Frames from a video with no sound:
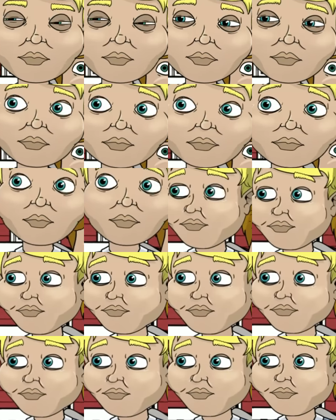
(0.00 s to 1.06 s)
Needless to
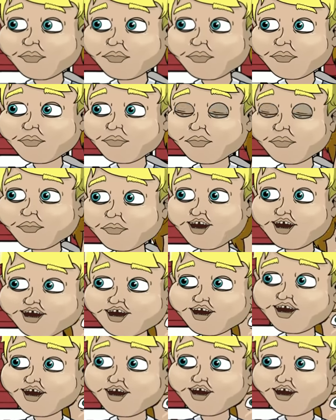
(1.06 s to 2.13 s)
say, I
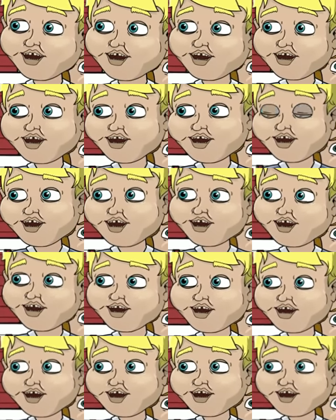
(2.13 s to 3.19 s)
knew the times when the ice
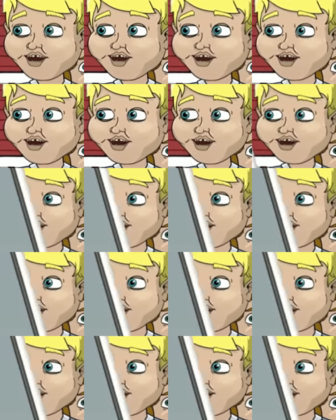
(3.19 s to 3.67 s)
cream man would come